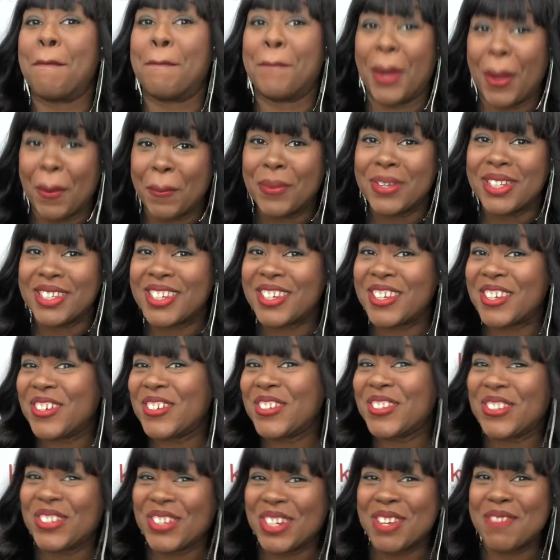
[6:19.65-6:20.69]
bump into
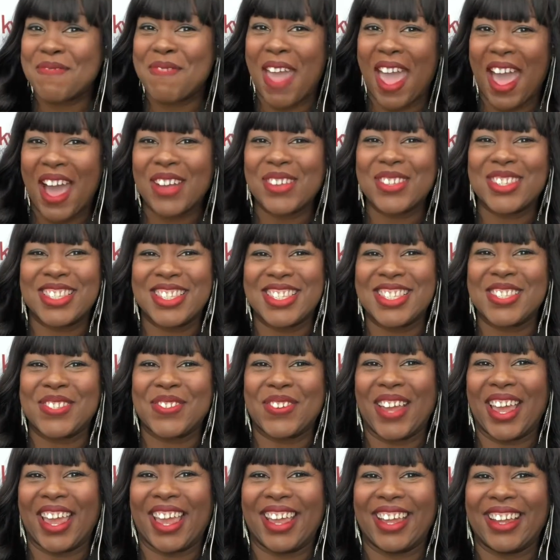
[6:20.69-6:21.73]
your dream house this
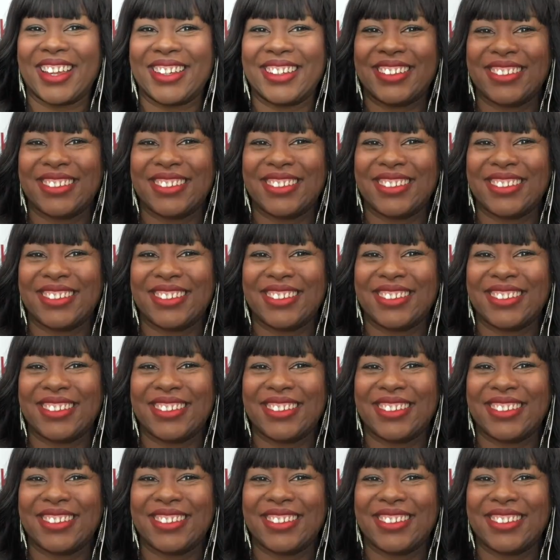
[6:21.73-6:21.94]
way.